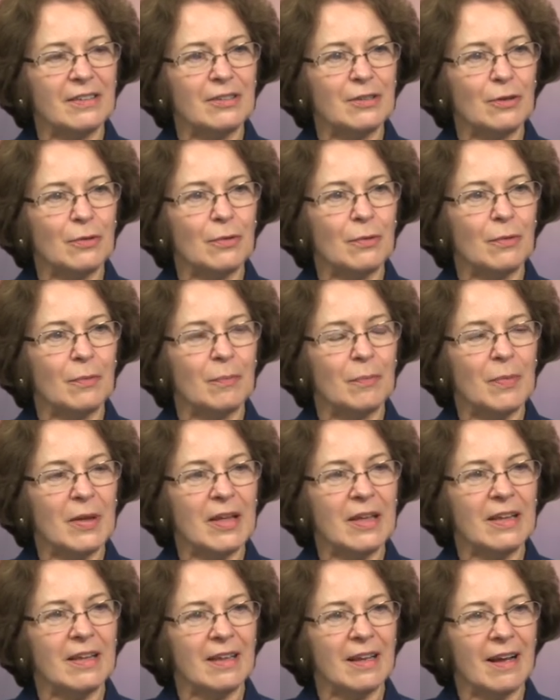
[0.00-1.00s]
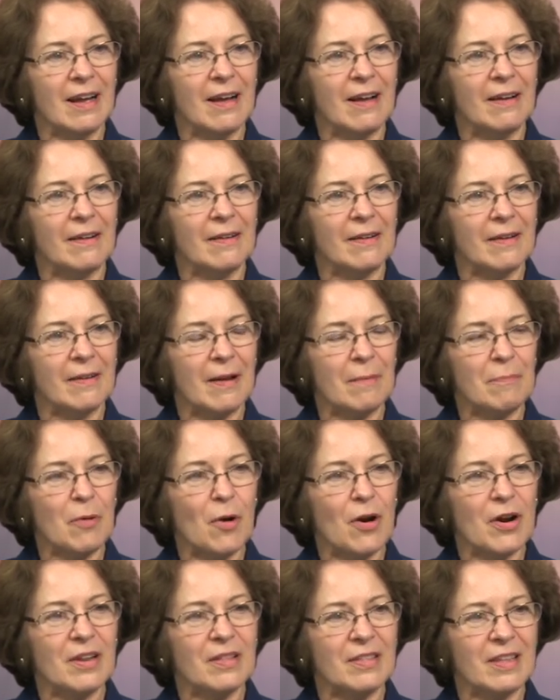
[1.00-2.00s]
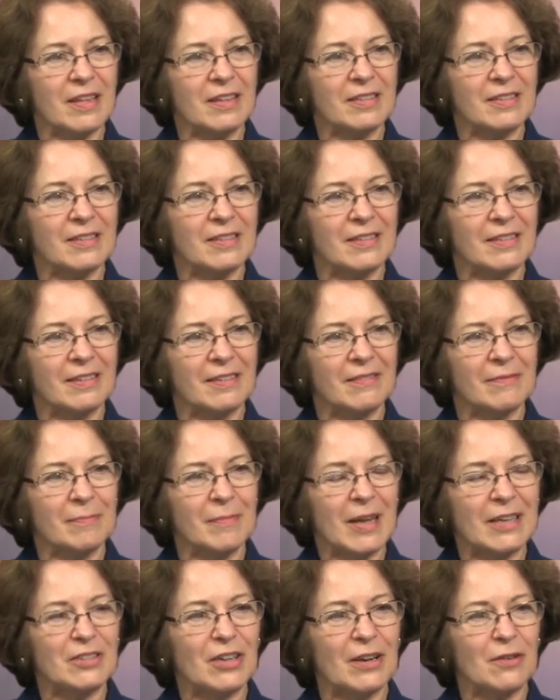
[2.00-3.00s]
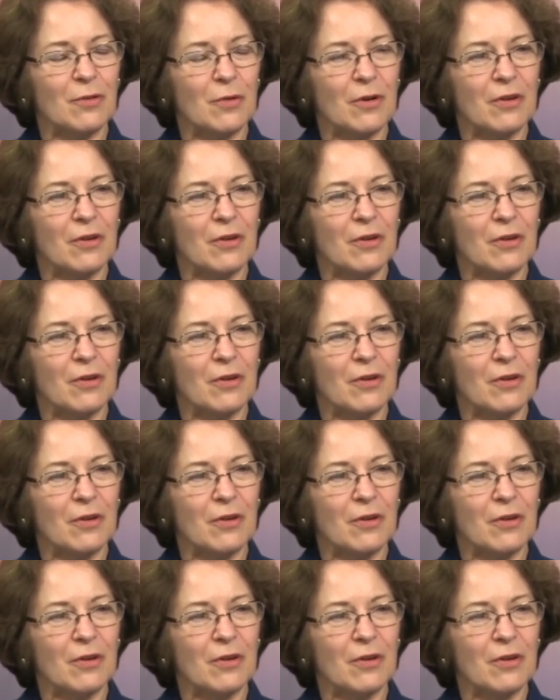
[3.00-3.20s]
to be a part of this Magi Choral